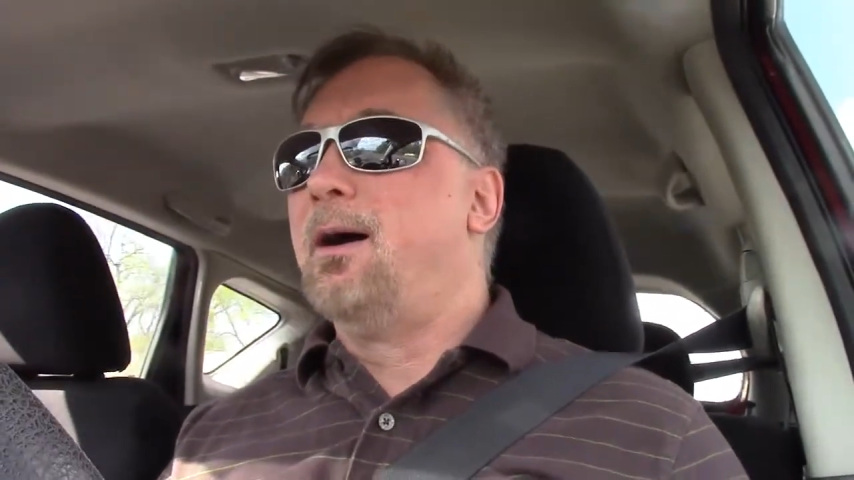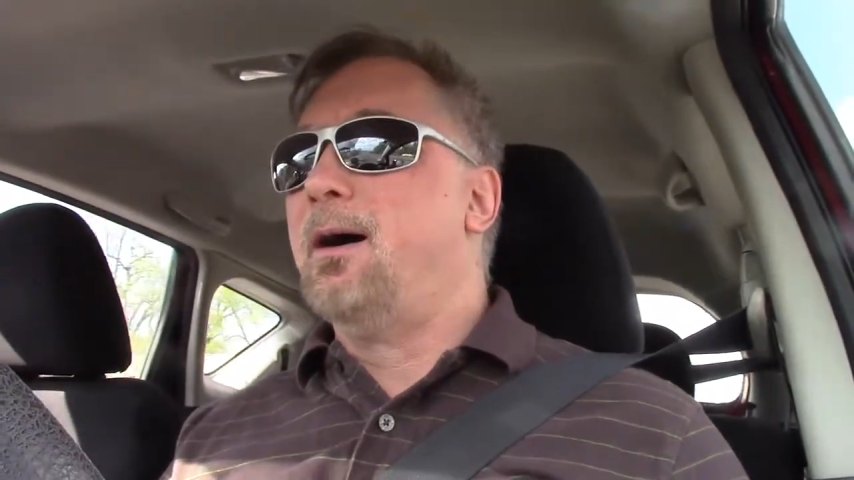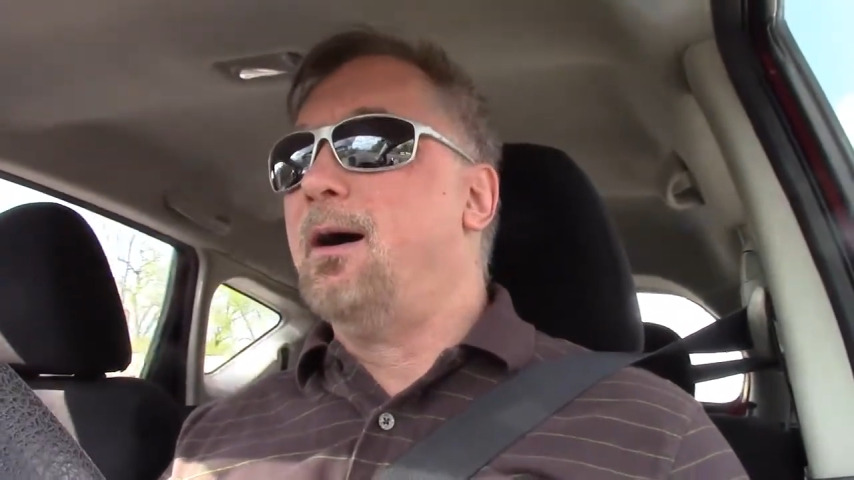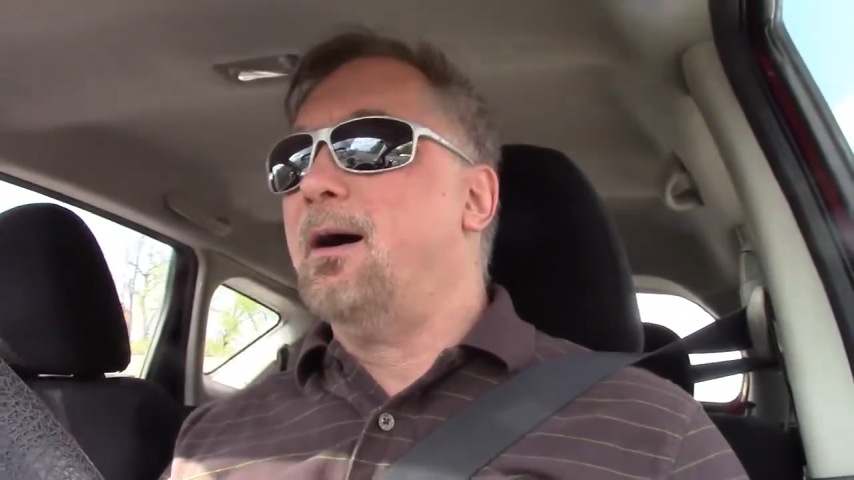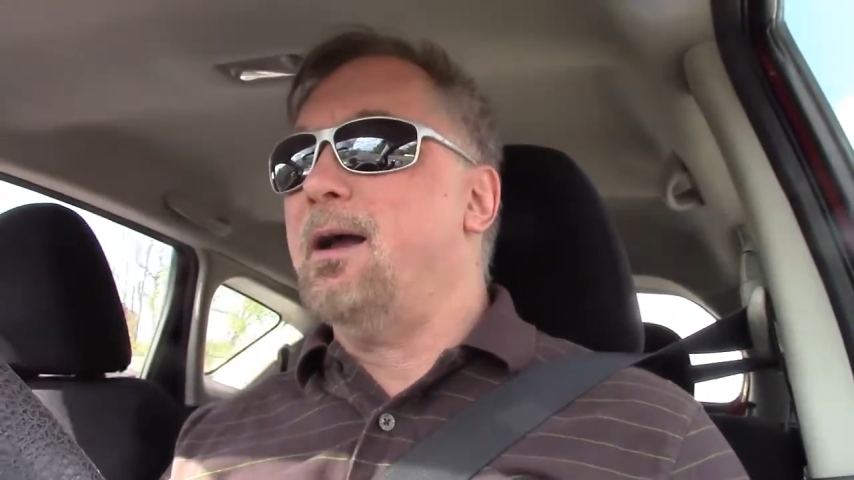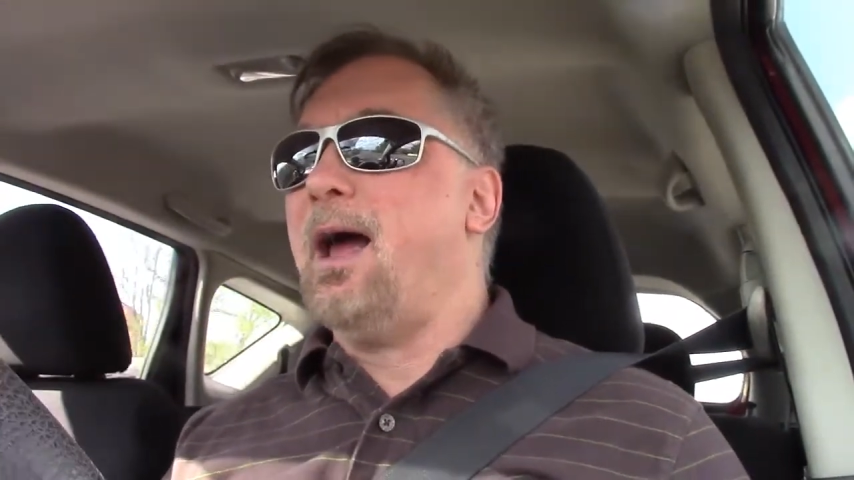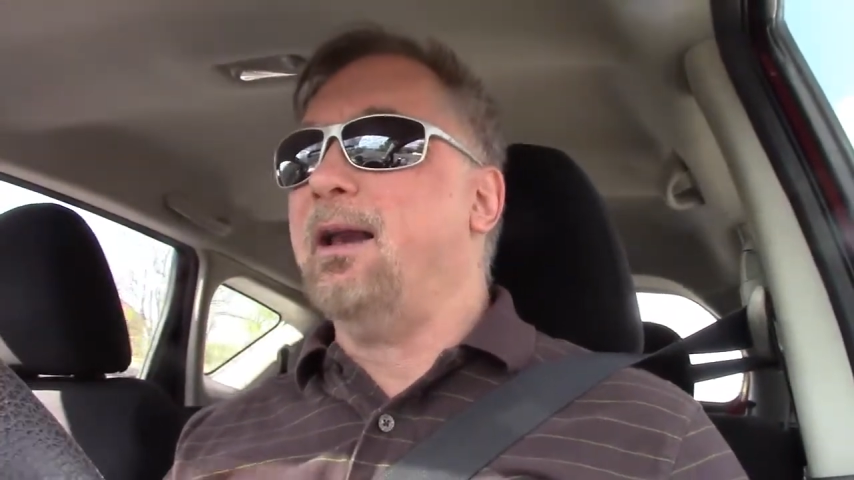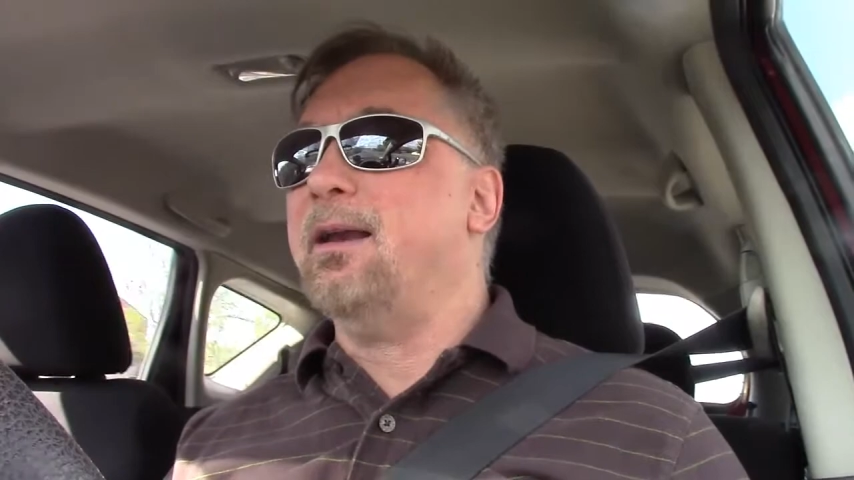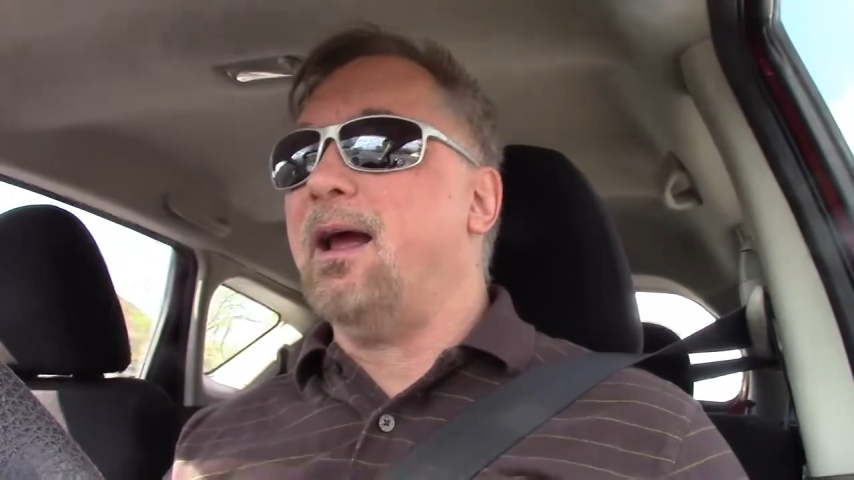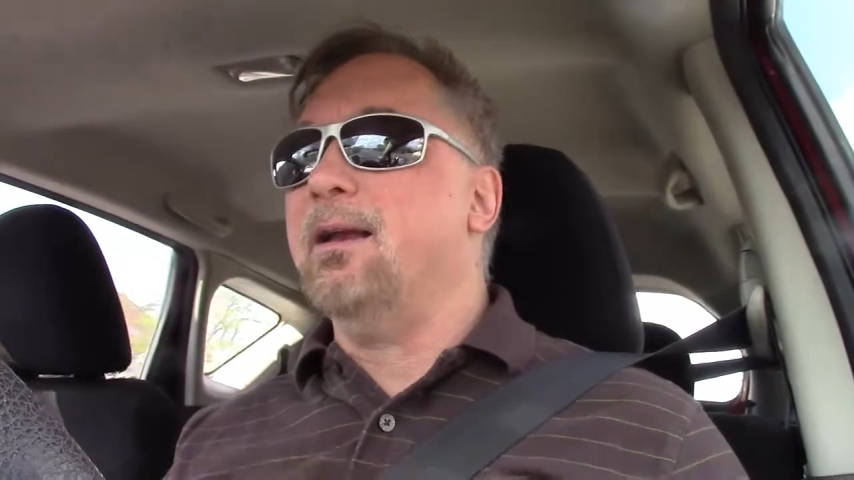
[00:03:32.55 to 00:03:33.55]

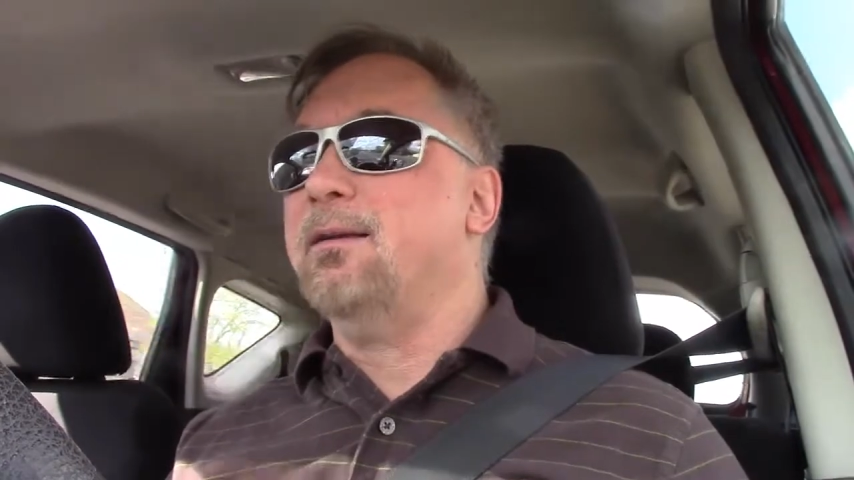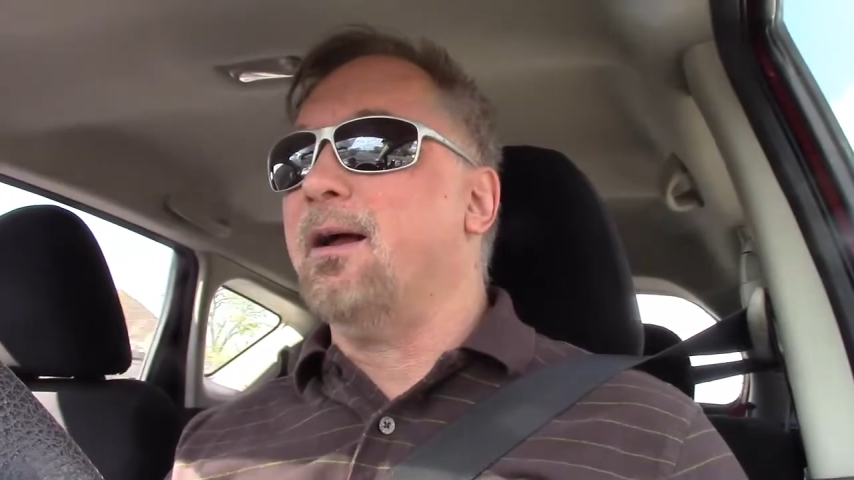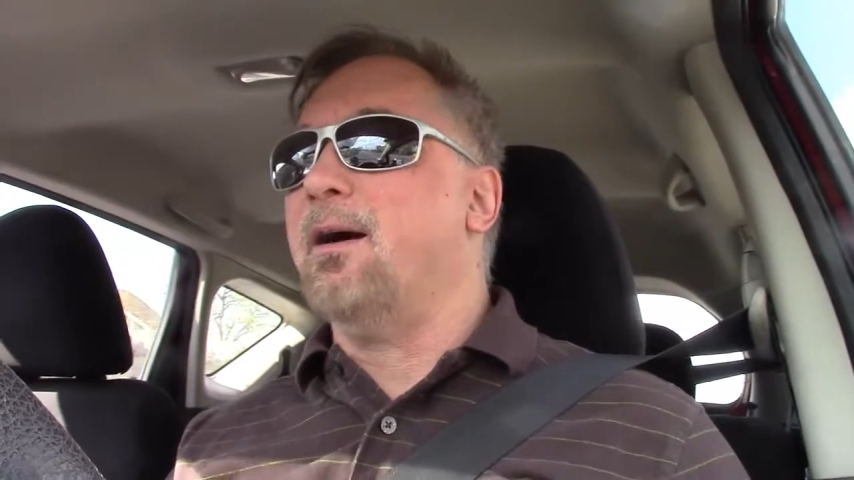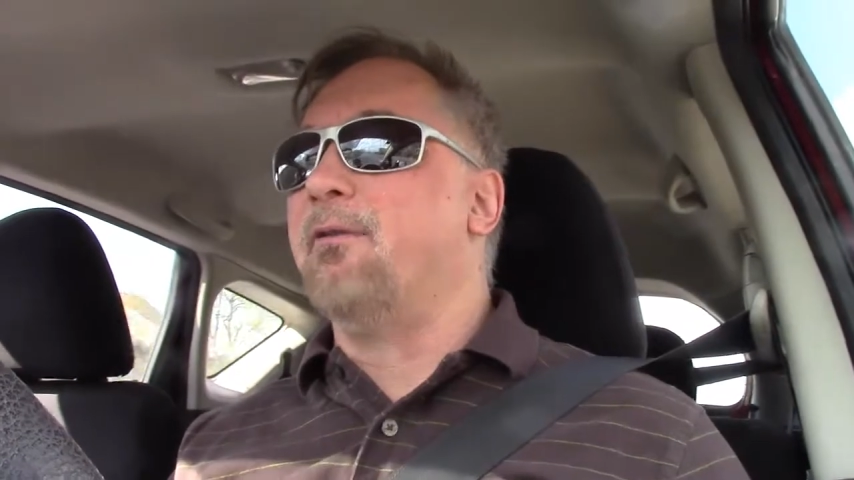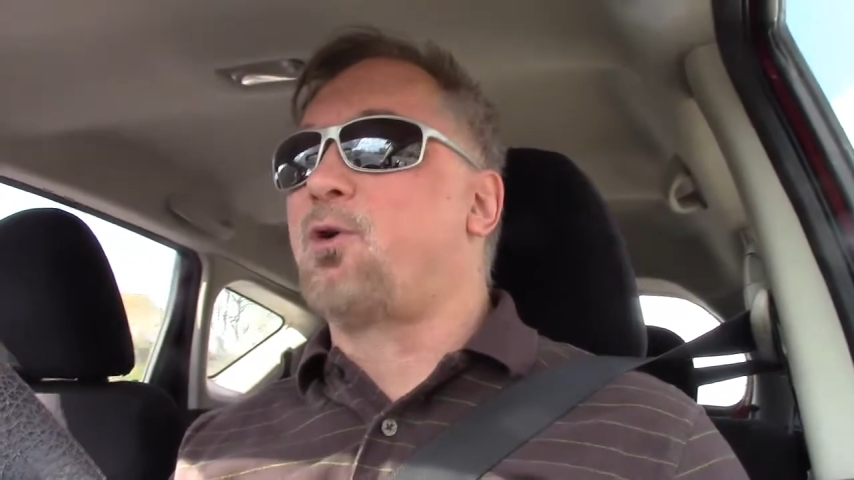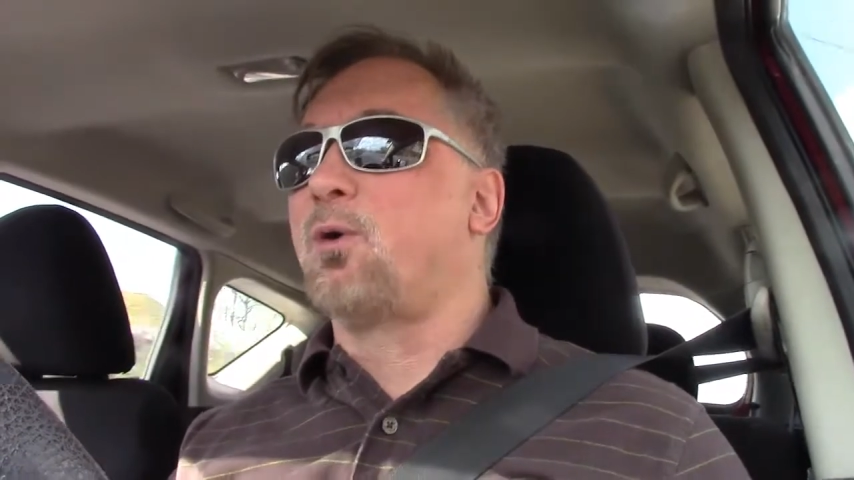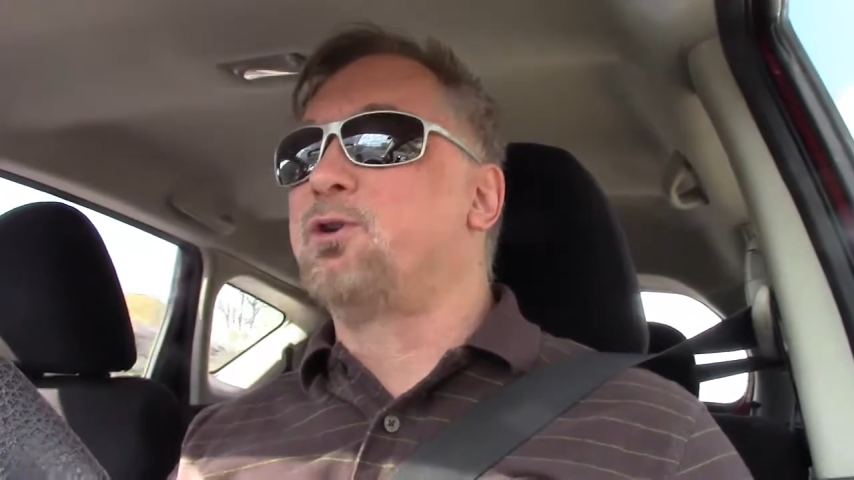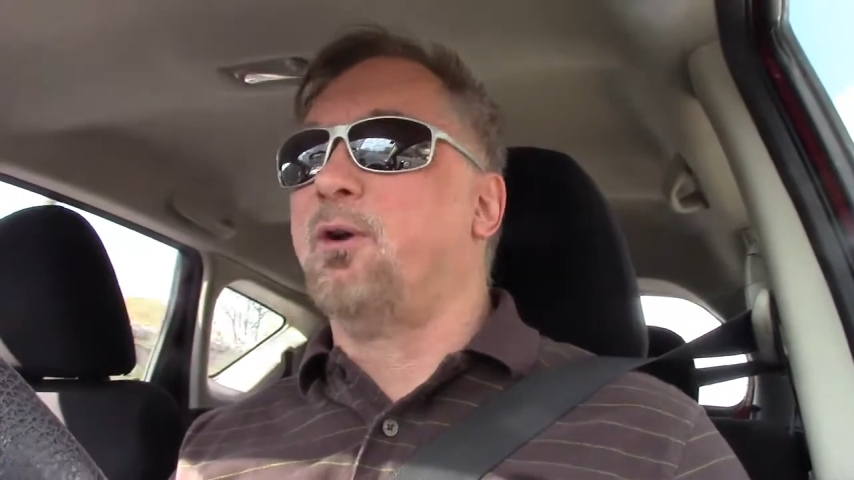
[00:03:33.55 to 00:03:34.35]
And of course,